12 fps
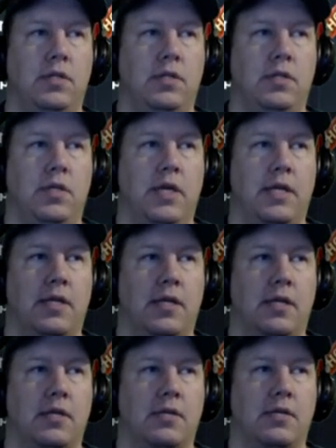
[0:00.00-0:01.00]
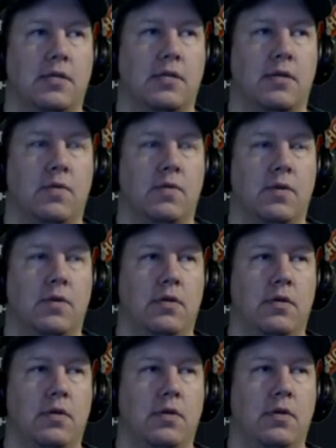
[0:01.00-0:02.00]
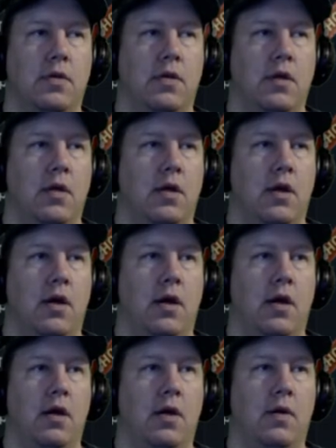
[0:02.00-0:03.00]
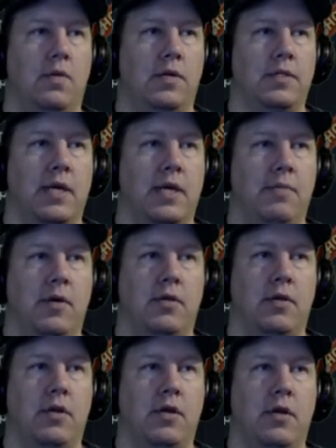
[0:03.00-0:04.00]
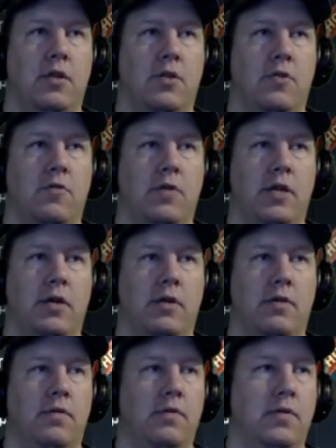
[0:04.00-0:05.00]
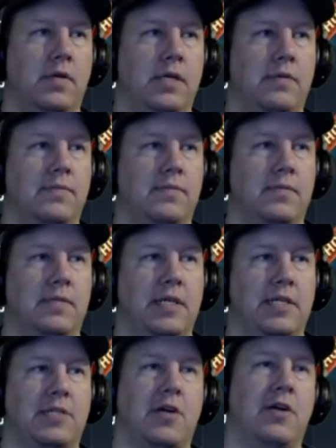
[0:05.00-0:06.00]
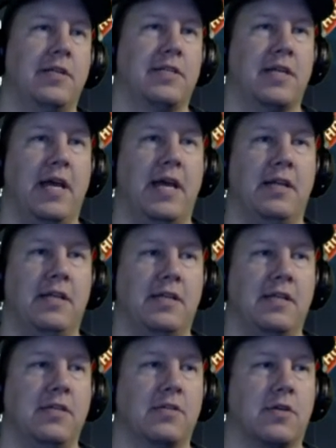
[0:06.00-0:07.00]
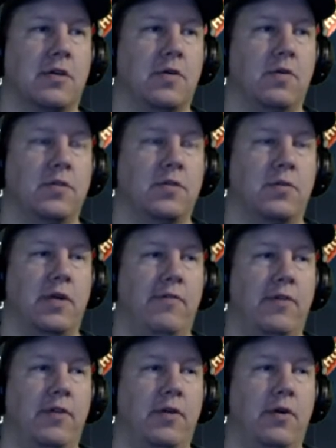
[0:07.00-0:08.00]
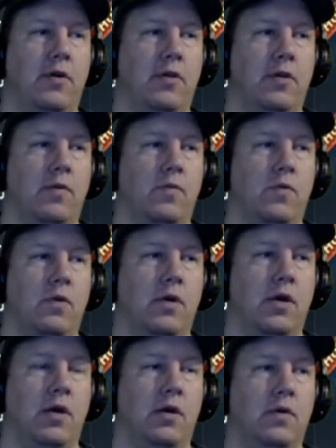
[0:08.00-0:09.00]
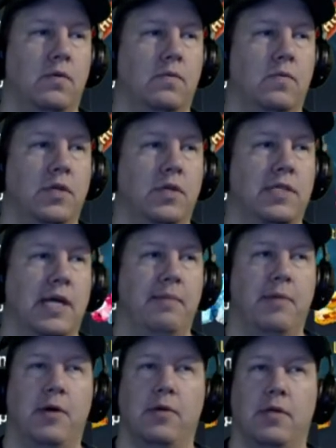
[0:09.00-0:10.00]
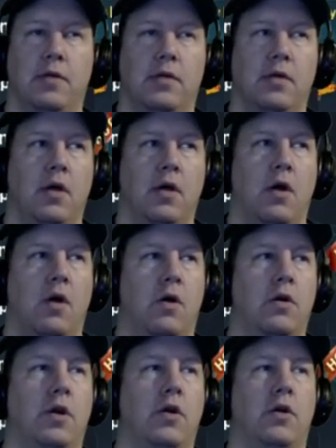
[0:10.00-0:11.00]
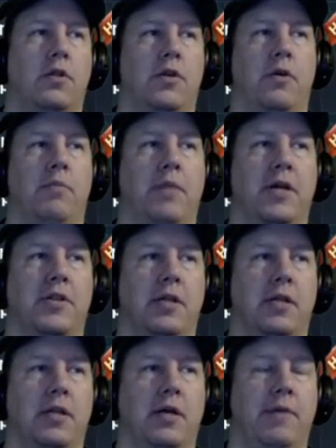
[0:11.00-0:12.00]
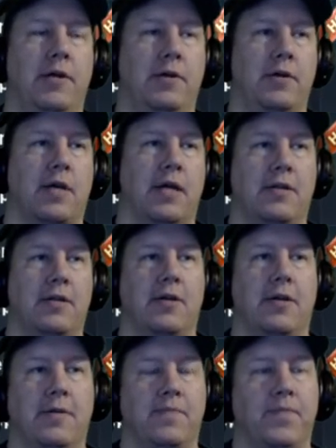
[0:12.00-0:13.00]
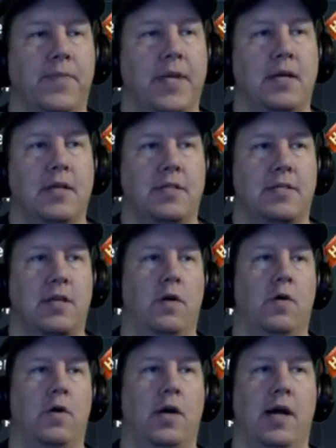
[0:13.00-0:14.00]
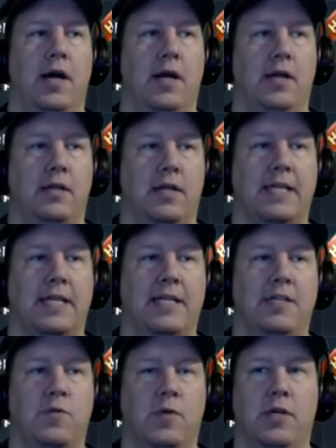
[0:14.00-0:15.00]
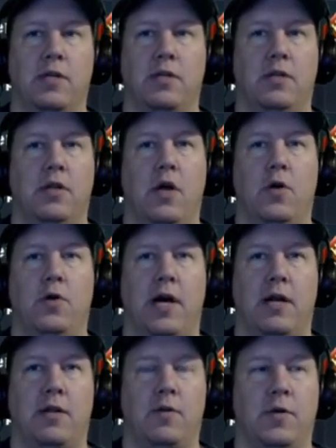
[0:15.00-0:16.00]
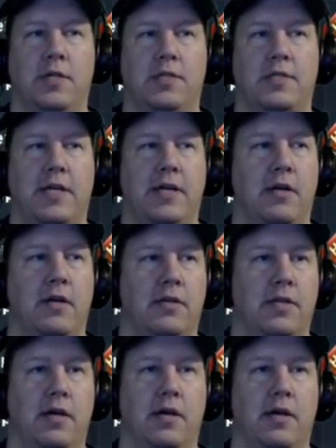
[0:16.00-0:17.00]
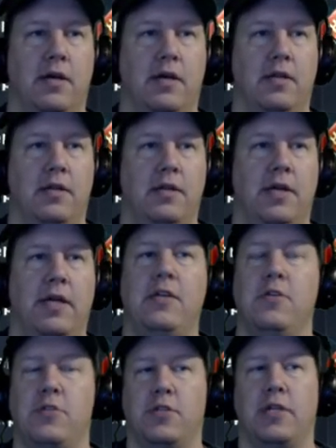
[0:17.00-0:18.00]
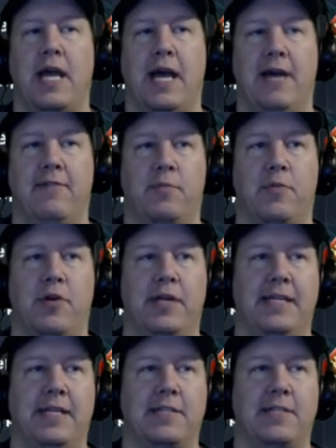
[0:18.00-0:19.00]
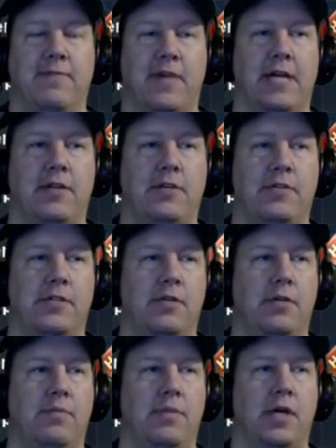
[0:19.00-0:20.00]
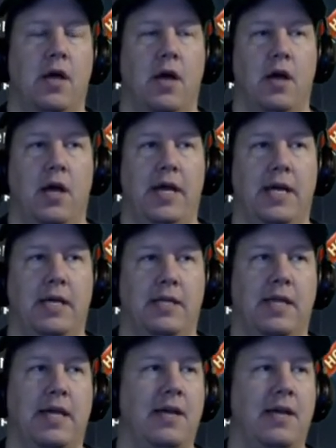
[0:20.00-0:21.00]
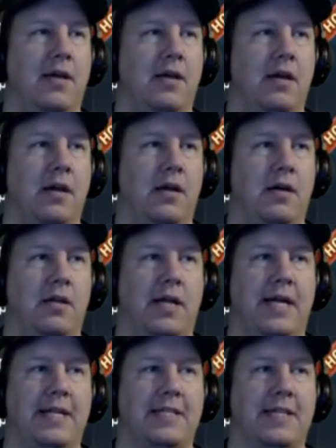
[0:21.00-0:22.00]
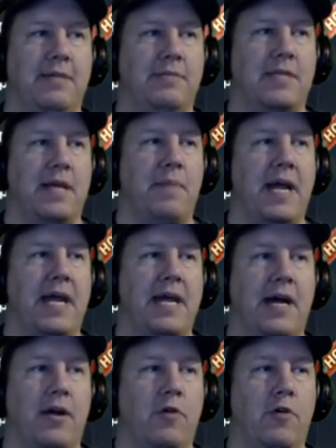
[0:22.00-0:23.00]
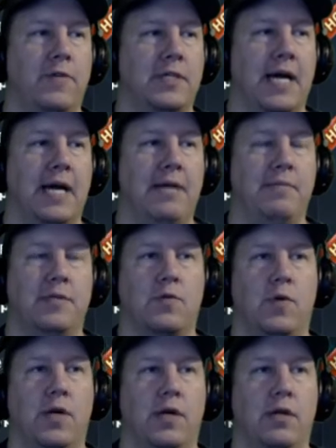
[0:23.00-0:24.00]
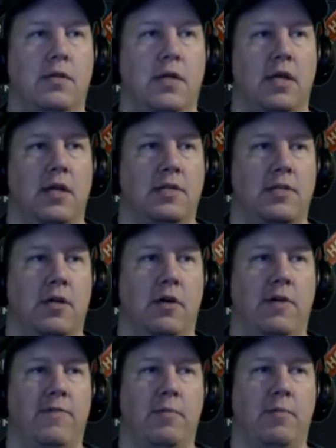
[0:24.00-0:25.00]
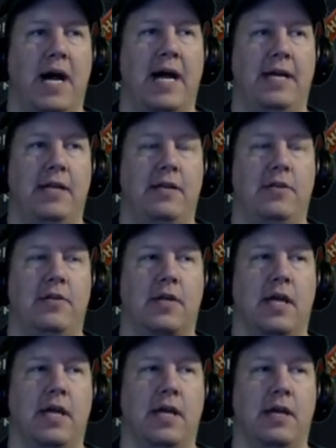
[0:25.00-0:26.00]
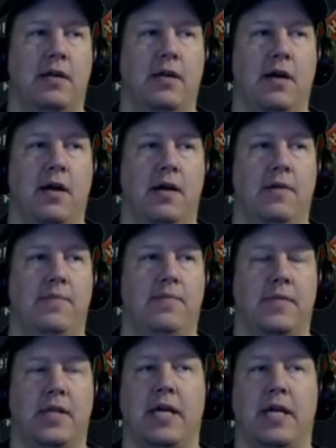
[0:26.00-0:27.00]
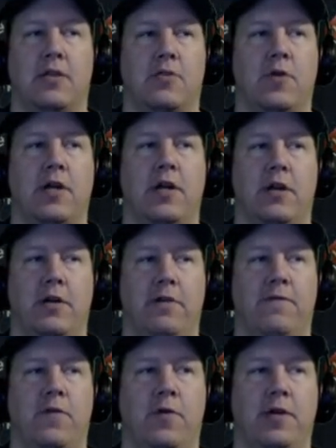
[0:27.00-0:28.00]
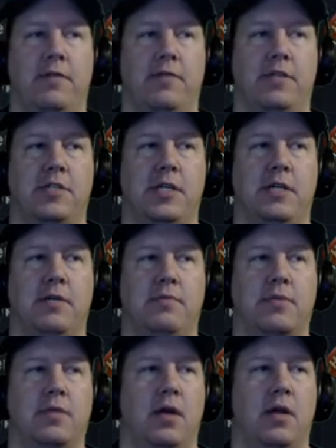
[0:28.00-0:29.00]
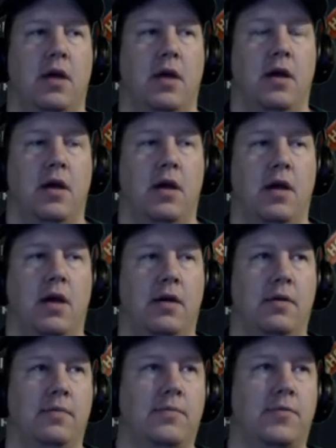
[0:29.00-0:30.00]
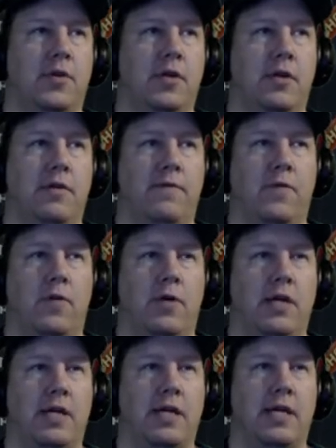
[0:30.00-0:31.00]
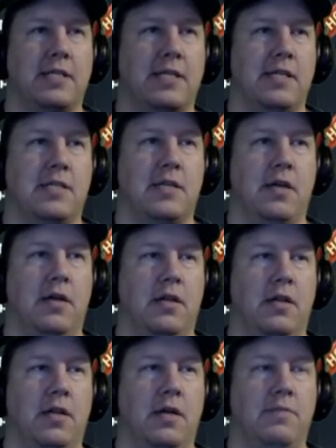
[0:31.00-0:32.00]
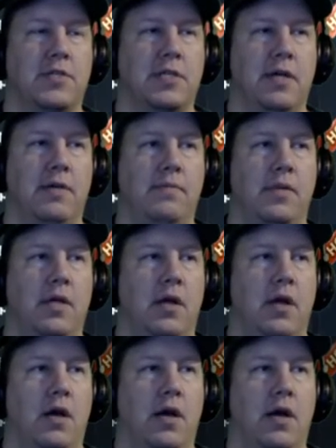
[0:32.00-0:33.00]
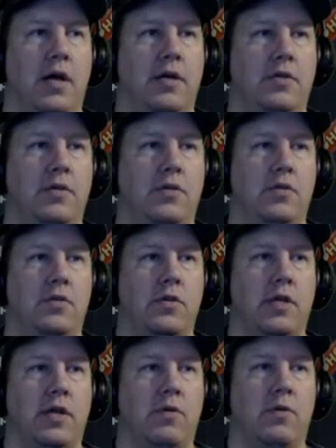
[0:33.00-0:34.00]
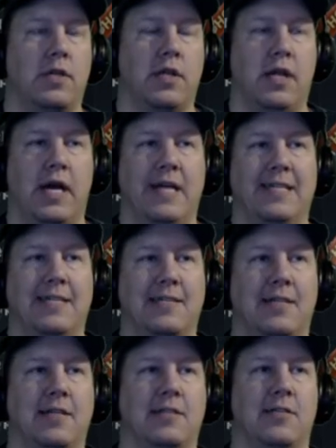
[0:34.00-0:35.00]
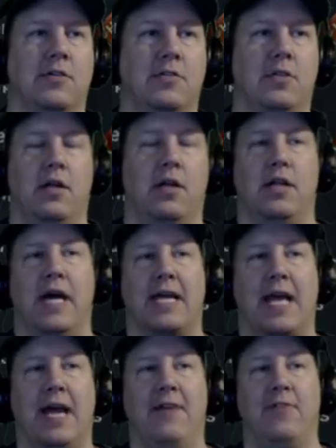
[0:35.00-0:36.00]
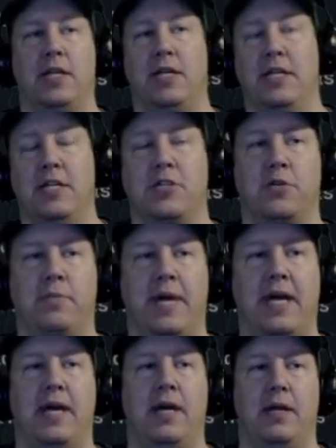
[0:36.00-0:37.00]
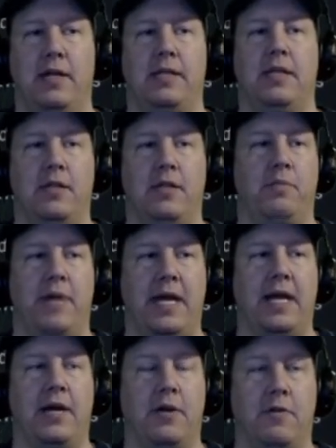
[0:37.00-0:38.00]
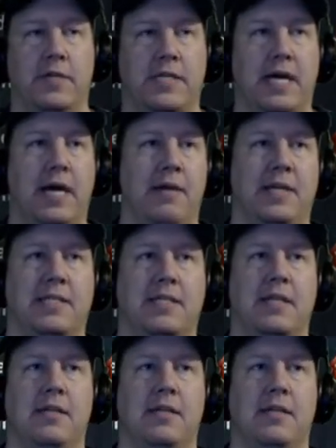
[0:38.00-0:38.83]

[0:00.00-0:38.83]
yeah, I think this is a good one. Uh, one time only, 300, well, it's hard to say that these are good ones whenever they're only uh, one time only. Or no, no, they're a monthly limit. Okay, there you go. So, uh, like these real low dollar ones here, the they usually have a pretty decent value to them, and they uh, a lot of times they pay out over time as well. So if you buy it, you'll get uh, like 340 of the gems, um, 340. I guess that's a lump sum. Uh, usually with a lot of these things they'll uh, like have an initial payout and then they'll pay out over time i've seen